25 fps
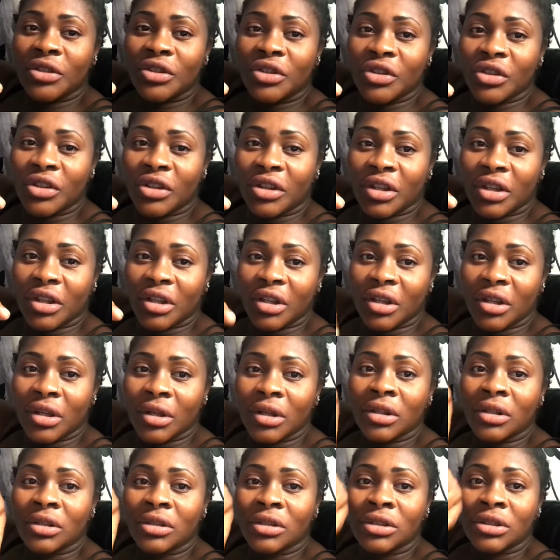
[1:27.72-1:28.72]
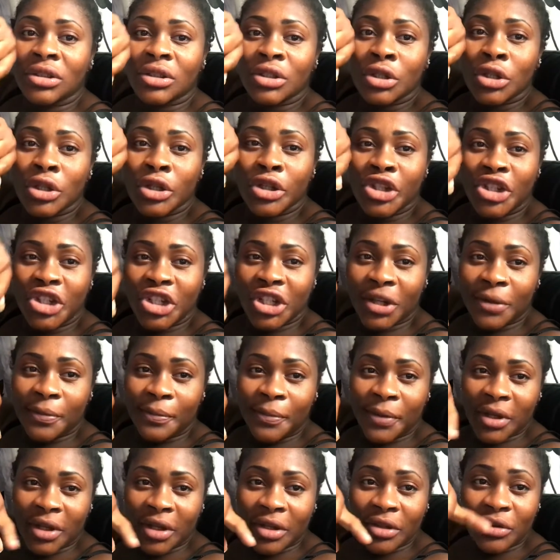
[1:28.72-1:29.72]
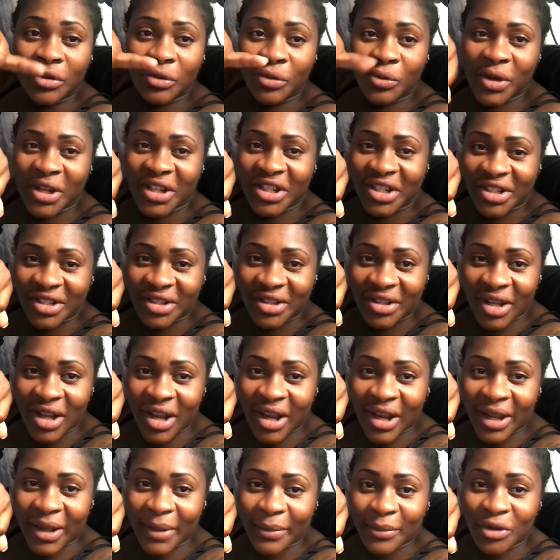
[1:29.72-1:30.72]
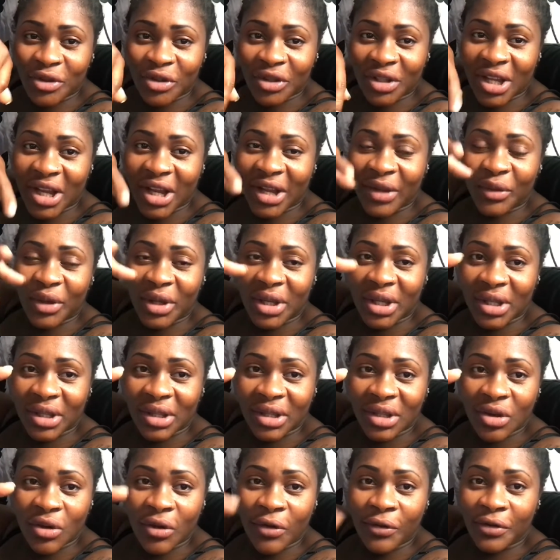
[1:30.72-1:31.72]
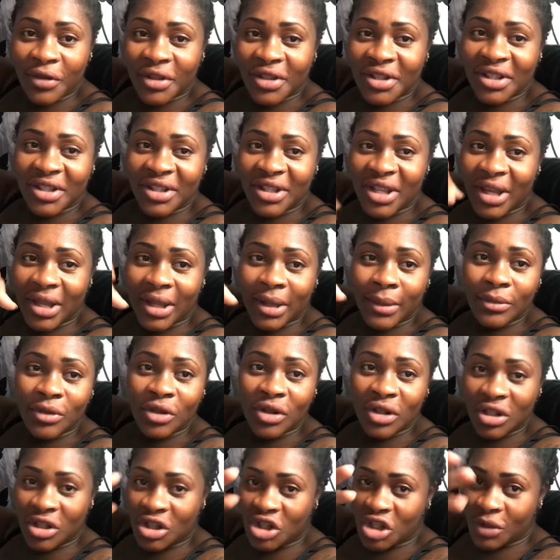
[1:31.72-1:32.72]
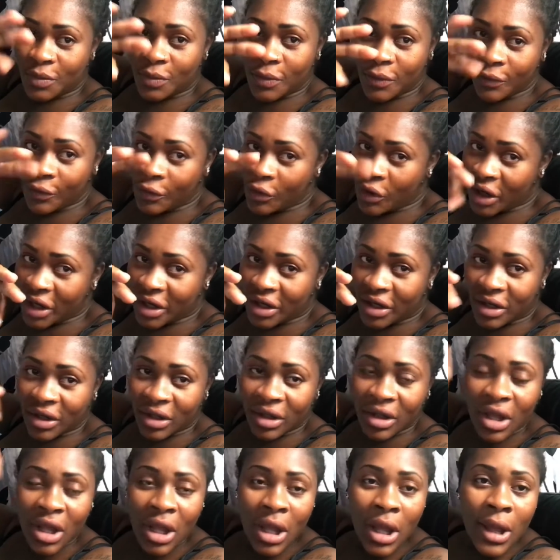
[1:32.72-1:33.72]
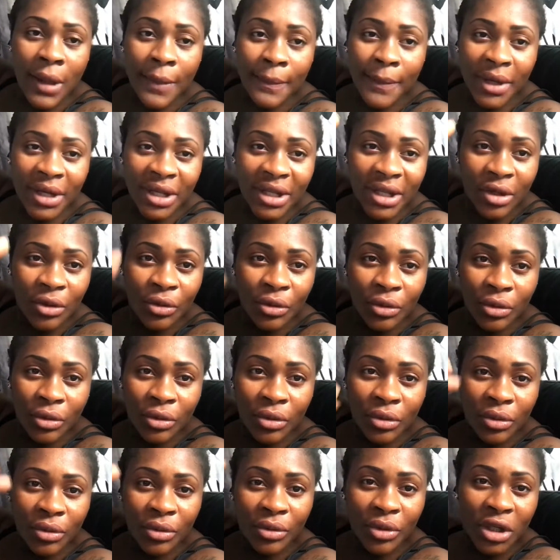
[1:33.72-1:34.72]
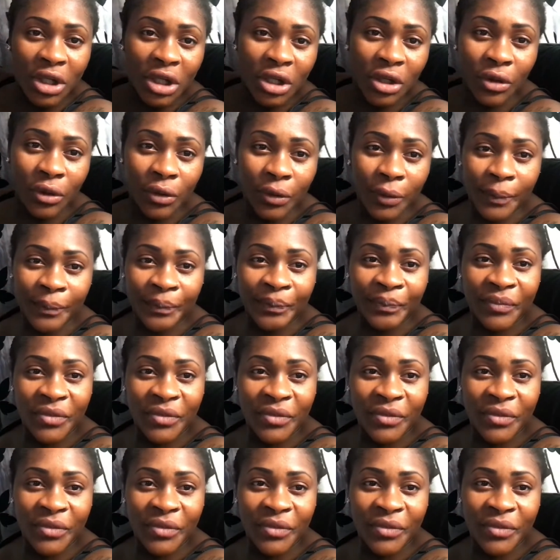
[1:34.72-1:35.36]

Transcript: to the GP to register him so that we can obviously take him to the GP for any medical, you know,